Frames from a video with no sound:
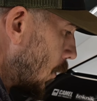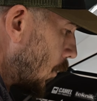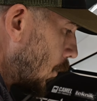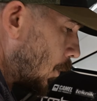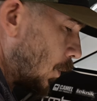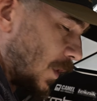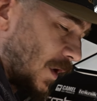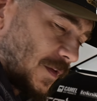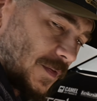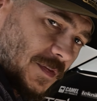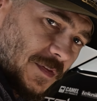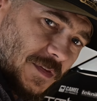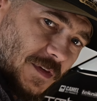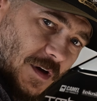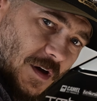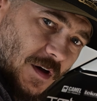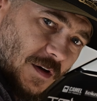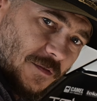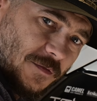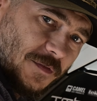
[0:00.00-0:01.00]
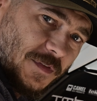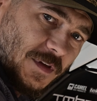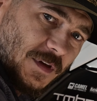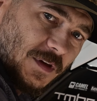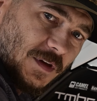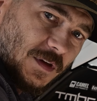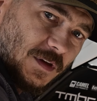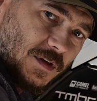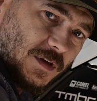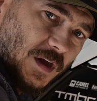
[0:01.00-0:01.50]
width of
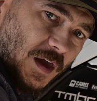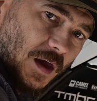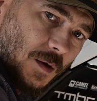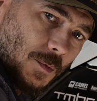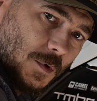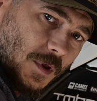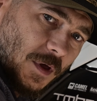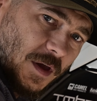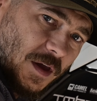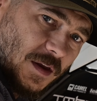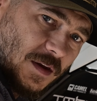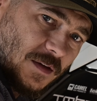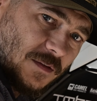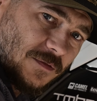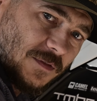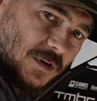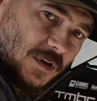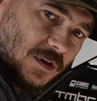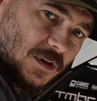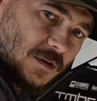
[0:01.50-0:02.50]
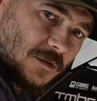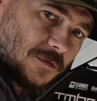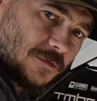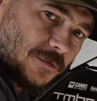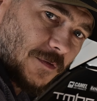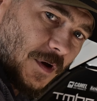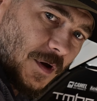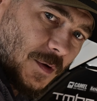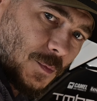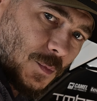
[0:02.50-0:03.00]
the Camel ADV
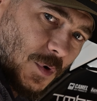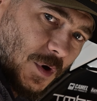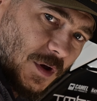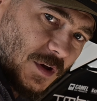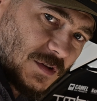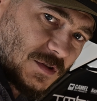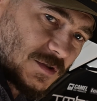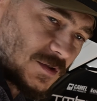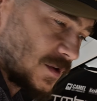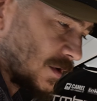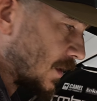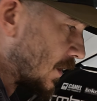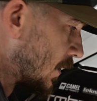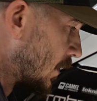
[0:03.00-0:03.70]
frame brace.